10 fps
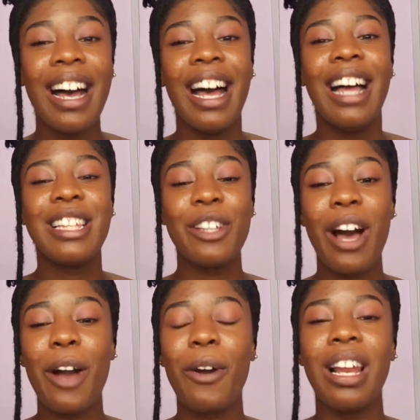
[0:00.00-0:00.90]
So
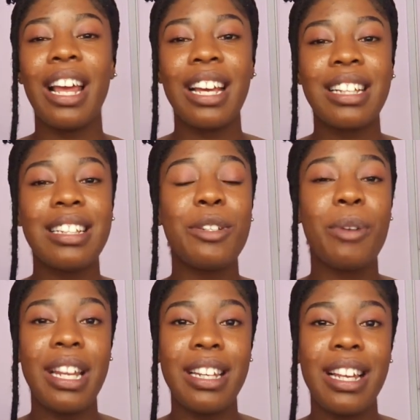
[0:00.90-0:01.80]
I go like,
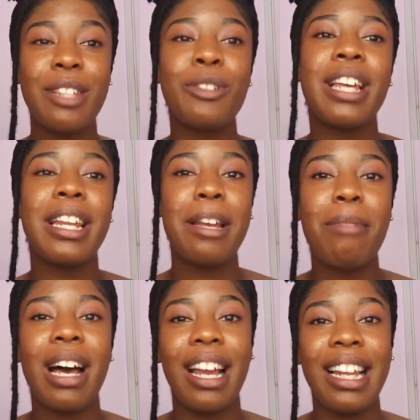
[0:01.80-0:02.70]
twende, tutenda
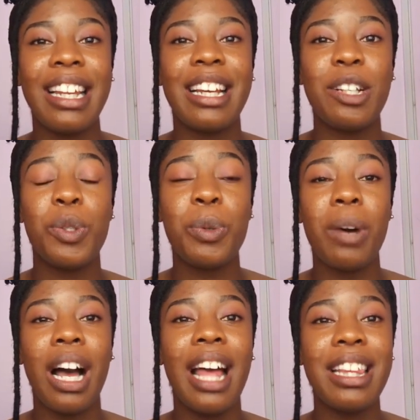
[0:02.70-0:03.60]
mahali na
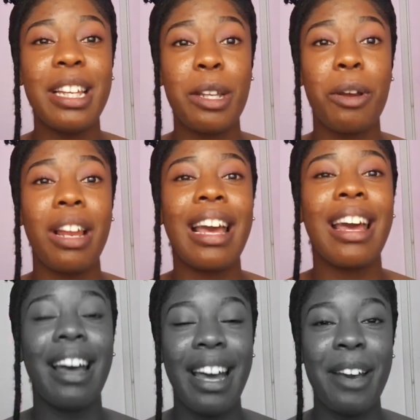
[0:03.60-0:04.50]
jua. And then Niko like,
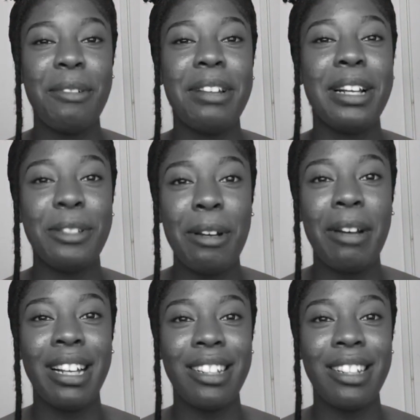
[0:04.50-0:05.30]
hey, what are you doing?